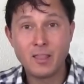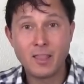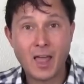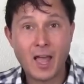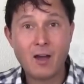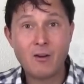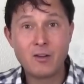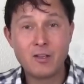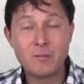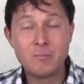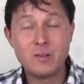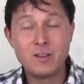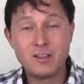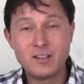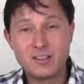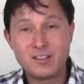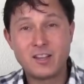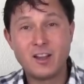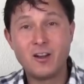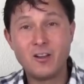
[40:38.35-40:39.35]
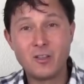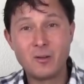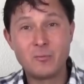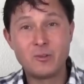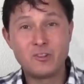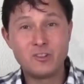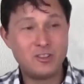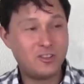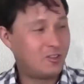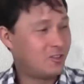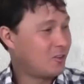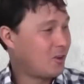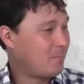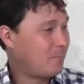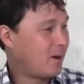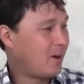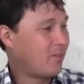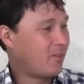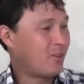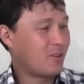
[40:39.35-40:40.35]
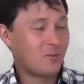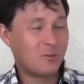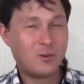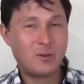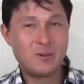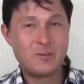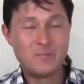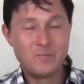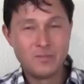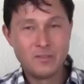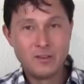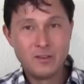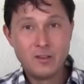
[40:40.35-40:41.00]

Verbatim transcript: allowing me to sell their machine, so I bought this one,